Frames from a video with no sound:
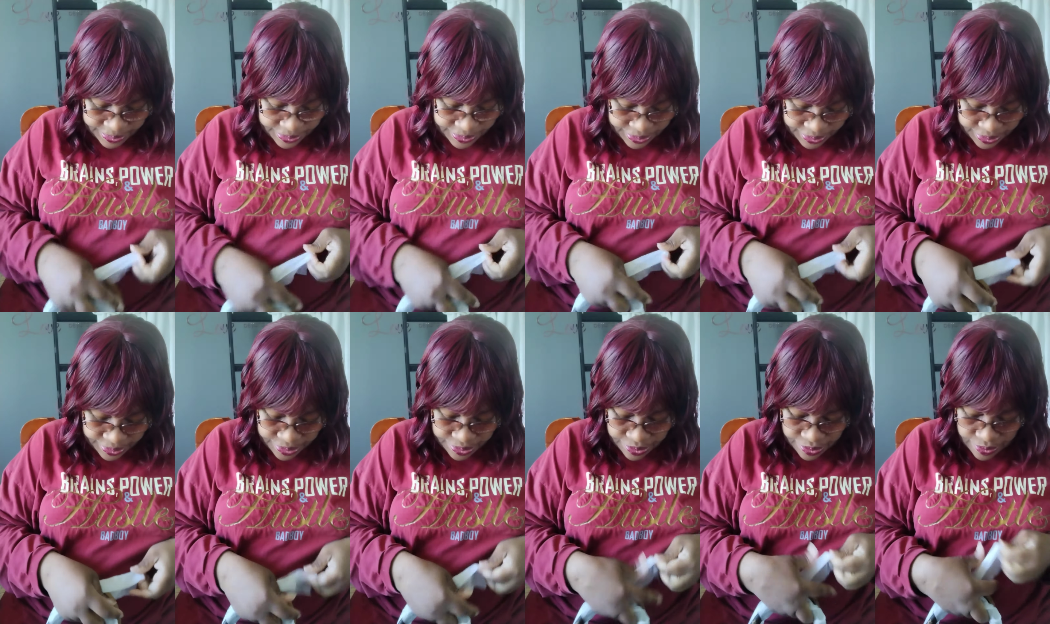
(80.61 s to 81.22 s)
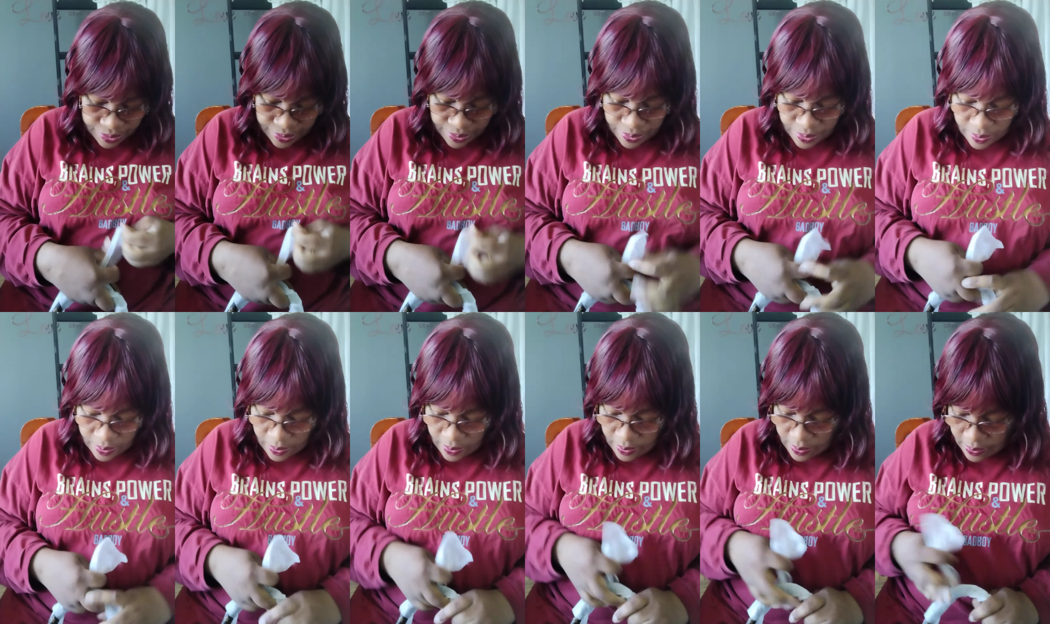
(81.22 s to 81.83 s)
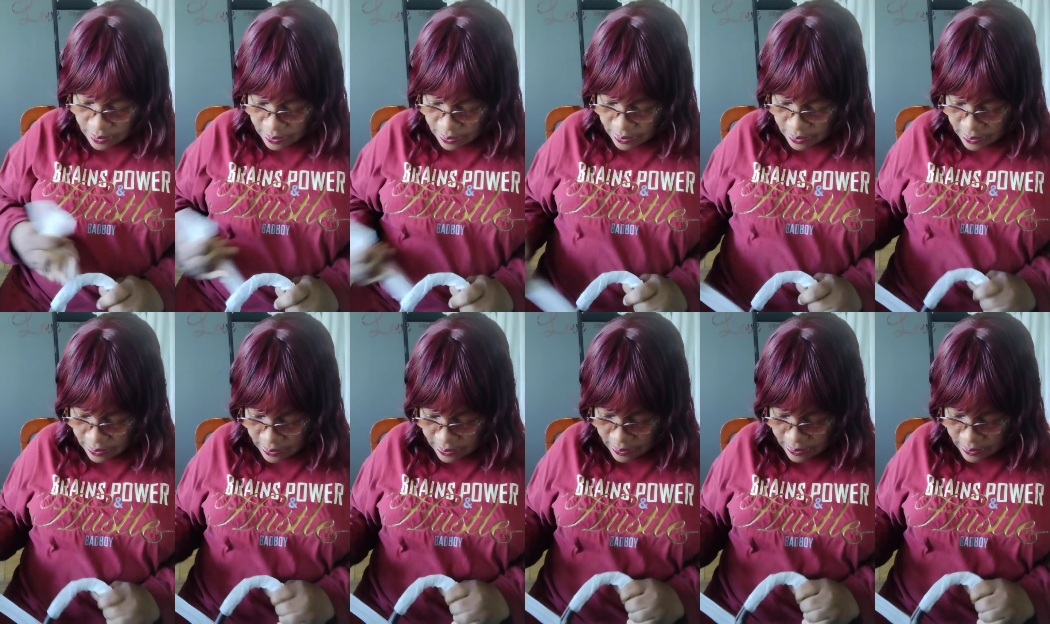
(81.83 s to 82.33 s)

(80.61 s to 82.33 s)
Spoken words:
[no speech]